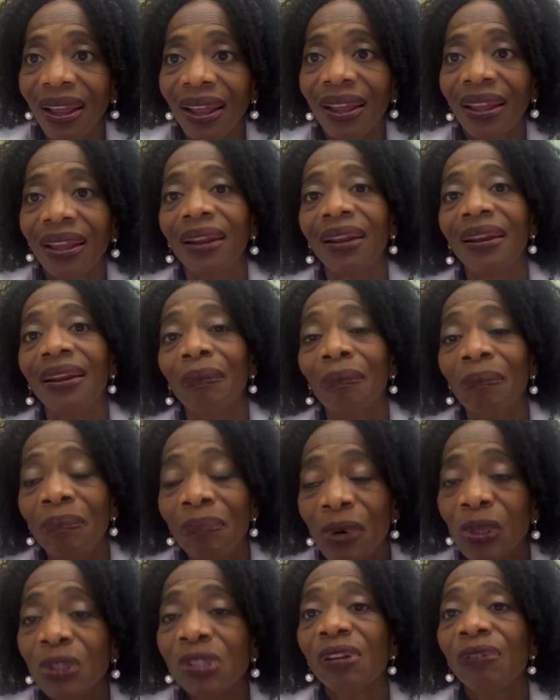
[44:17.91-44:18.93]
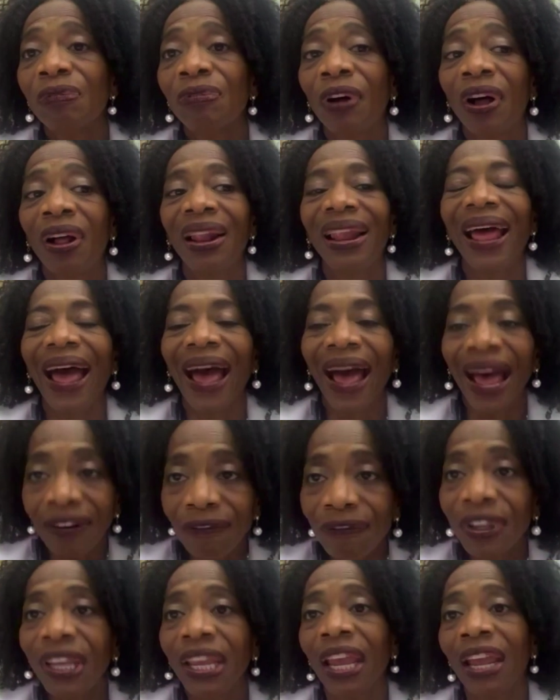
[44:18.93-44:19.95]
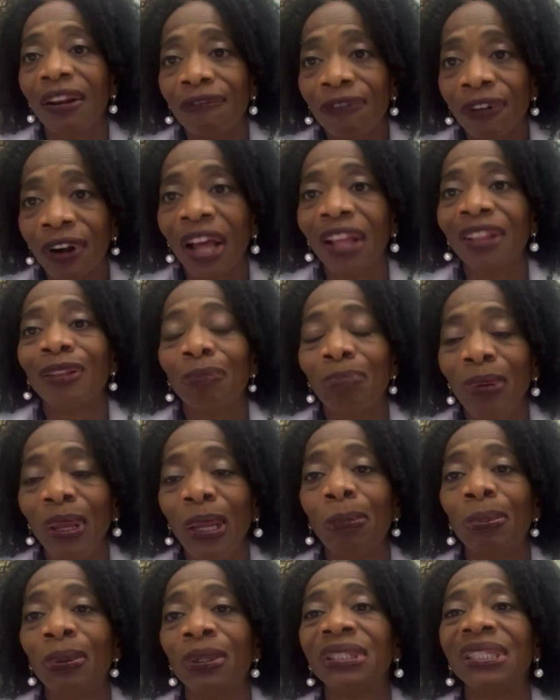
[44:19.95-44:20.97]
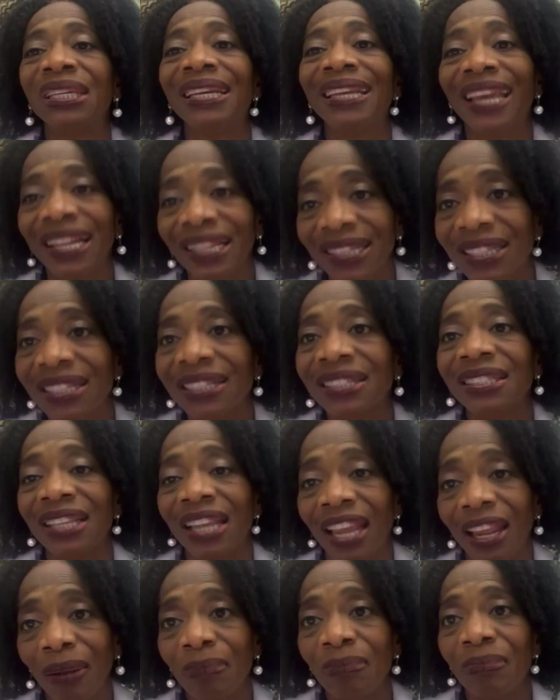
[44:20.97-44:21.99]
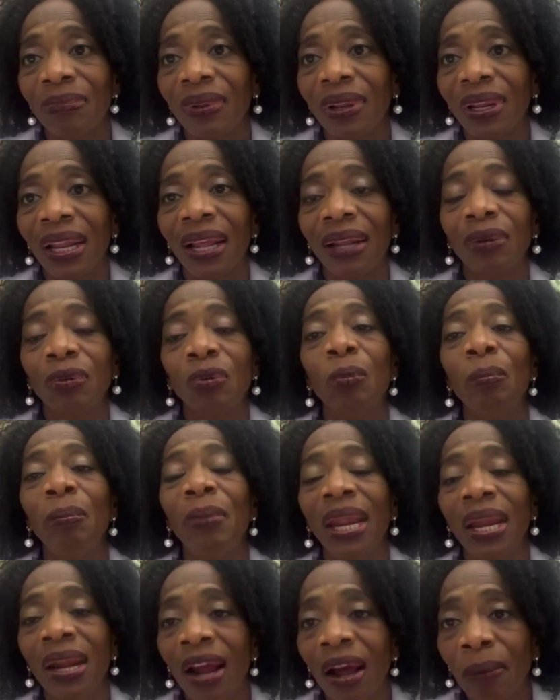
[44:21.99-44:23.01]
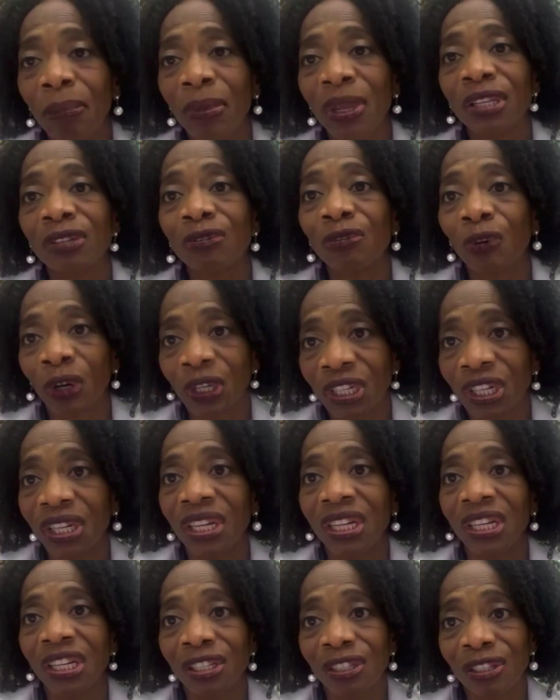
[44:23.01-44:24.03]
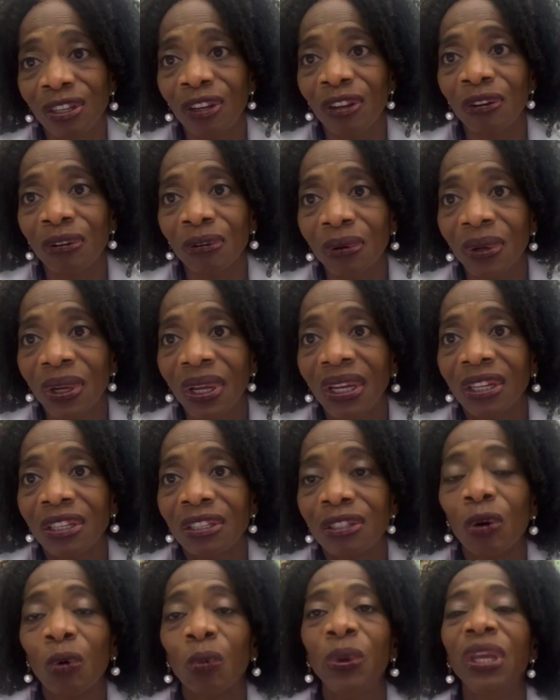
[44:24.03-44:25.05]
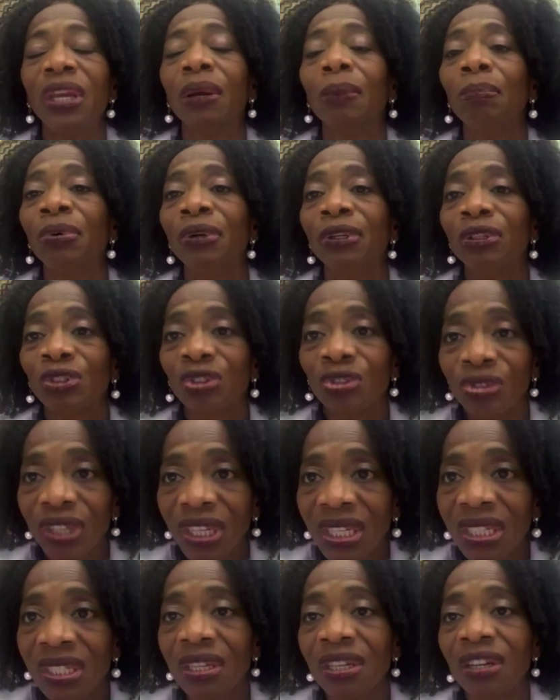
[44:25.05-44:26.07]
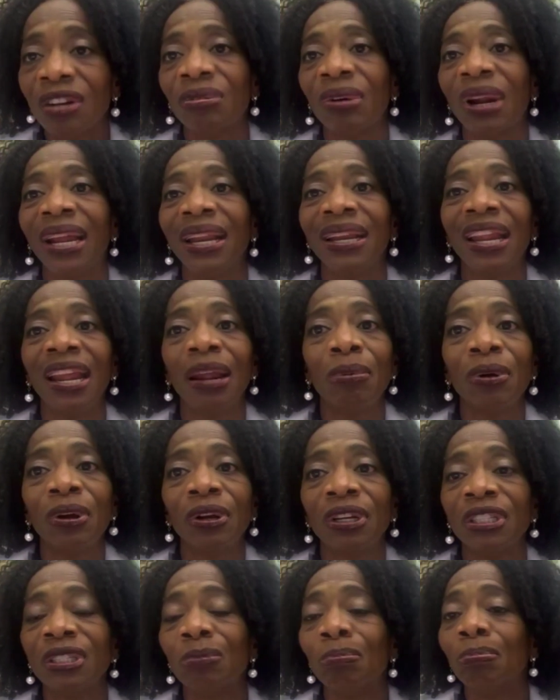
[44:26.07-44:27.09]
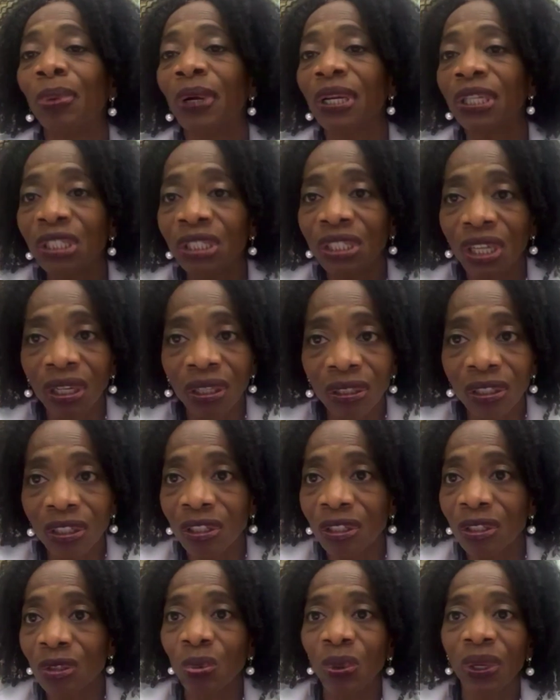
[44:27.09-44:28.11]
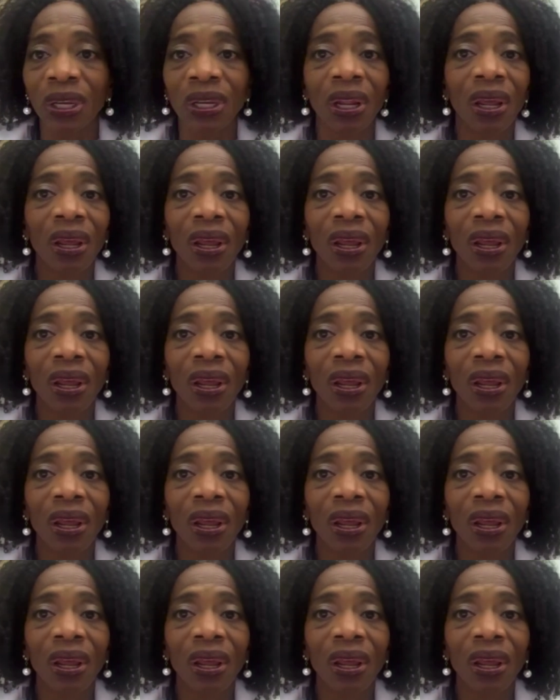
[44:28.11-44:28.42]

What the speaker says: and most of all, advocate for other people to get the same, that who may not be as fortunate as you. So we can put trees in the right neighborhoods, bus shelters with,